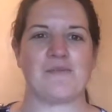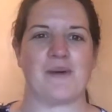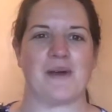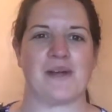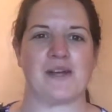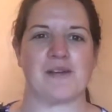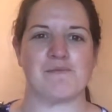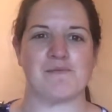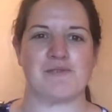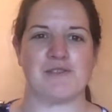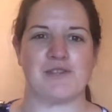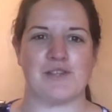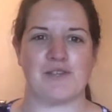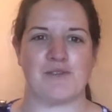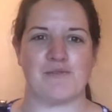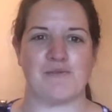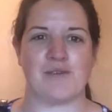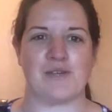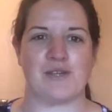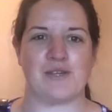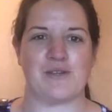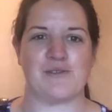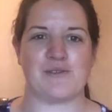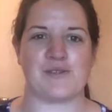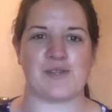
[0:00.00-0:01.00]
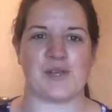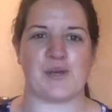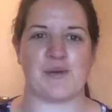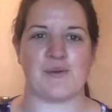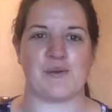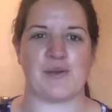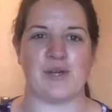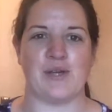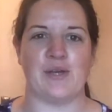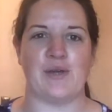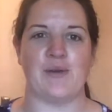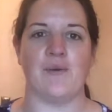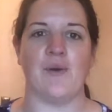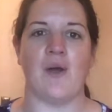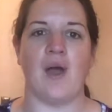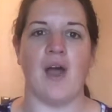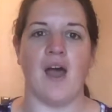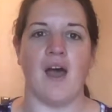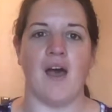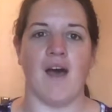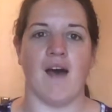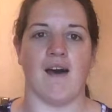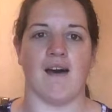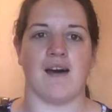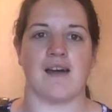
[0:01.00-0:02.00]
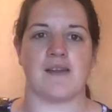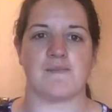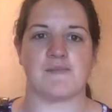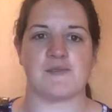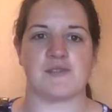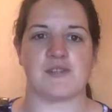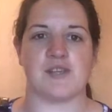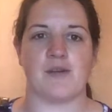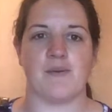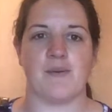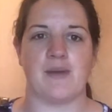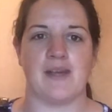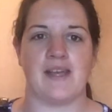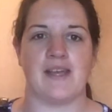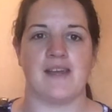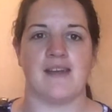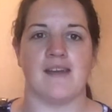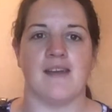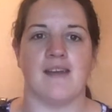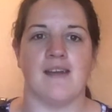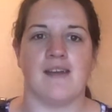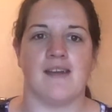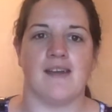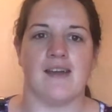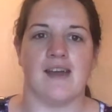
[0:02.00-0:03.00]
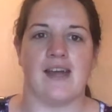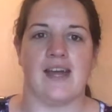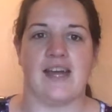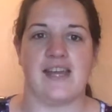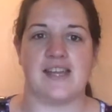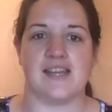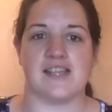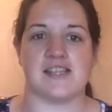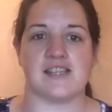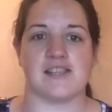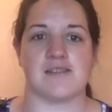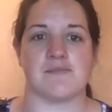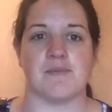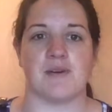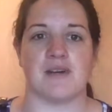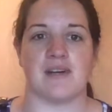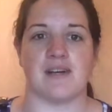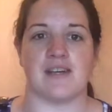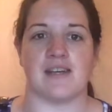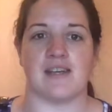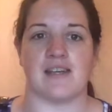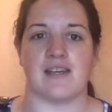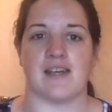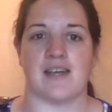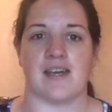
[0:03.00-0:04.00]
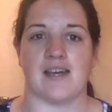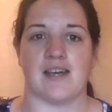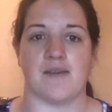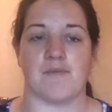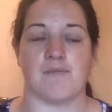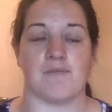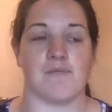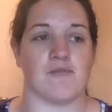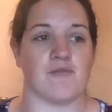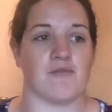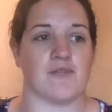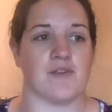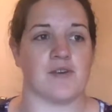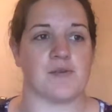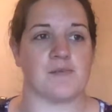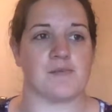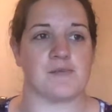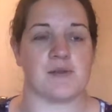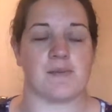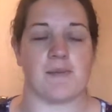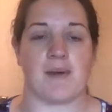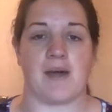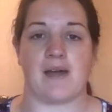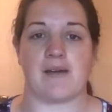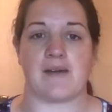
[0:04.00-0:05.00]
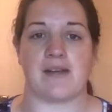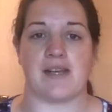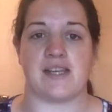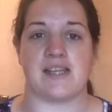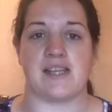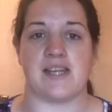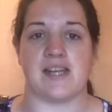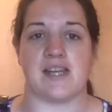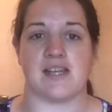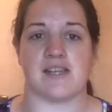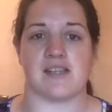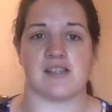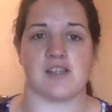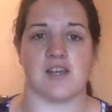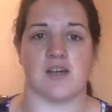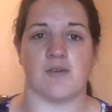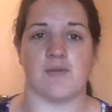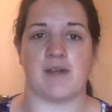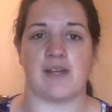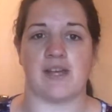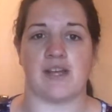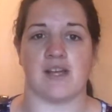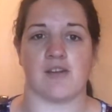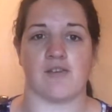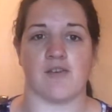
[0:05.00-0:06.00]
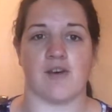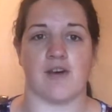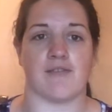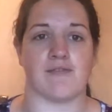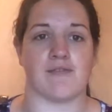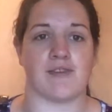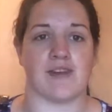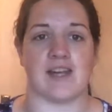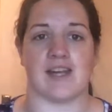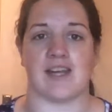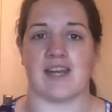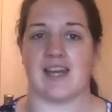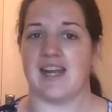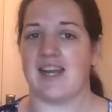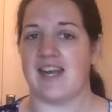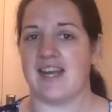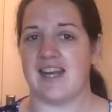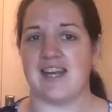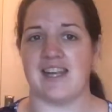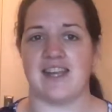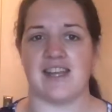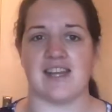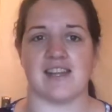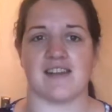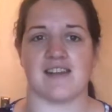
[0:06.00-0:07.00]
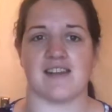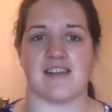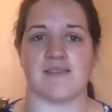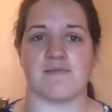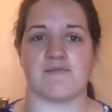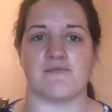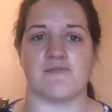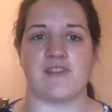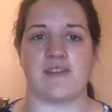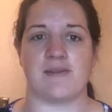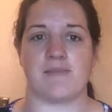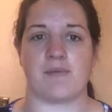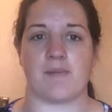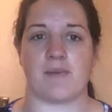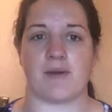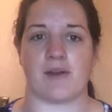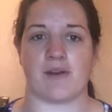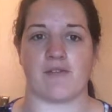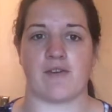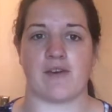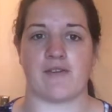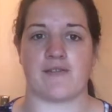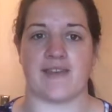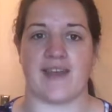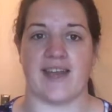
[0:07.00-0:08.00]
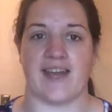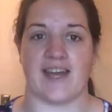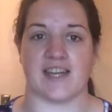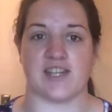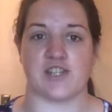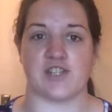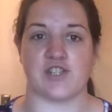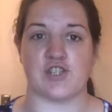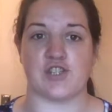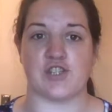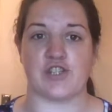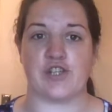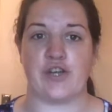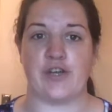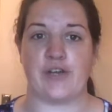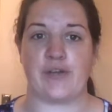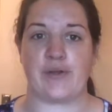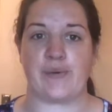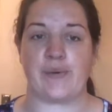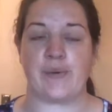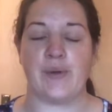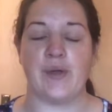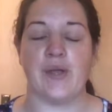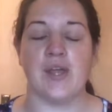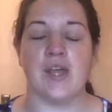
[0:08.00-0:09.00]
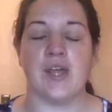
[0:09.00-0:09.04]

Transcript: welcome to You So You. I'm Zoe, and this is my films about knitting, sewing, crafting, anything that I've really put my crafty hands to.